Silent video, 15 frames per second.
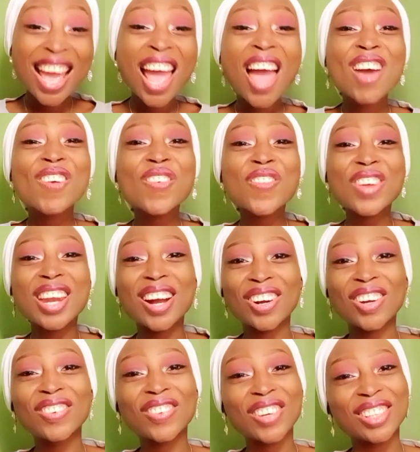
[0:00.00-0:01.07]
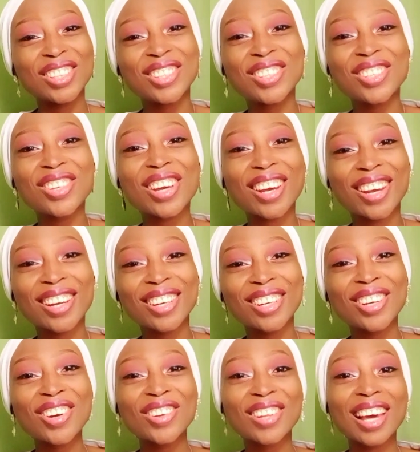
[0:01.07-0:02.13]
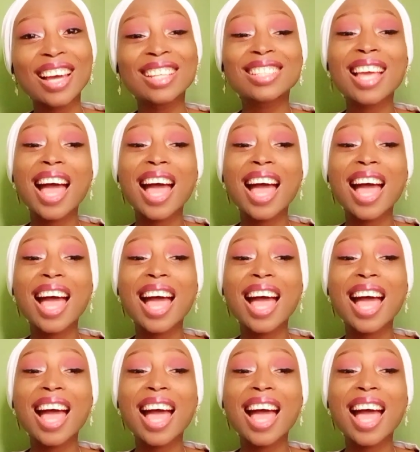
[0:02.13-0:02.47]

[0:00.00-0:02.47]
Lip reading: People that come close to you are going to know that,